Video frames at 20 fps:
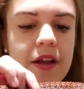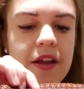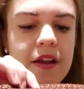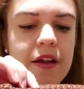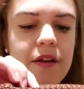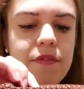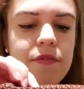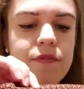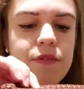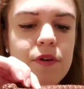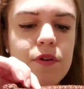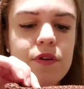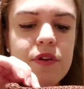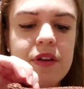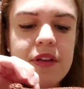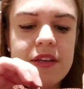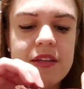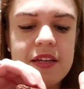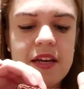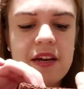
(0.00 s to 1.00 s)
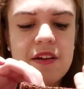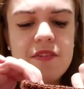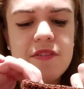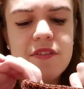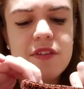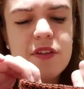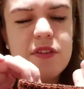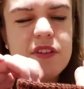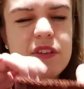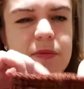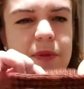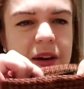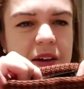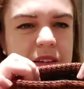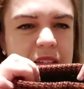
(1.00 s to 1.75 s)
and I've folded it down so it's about 1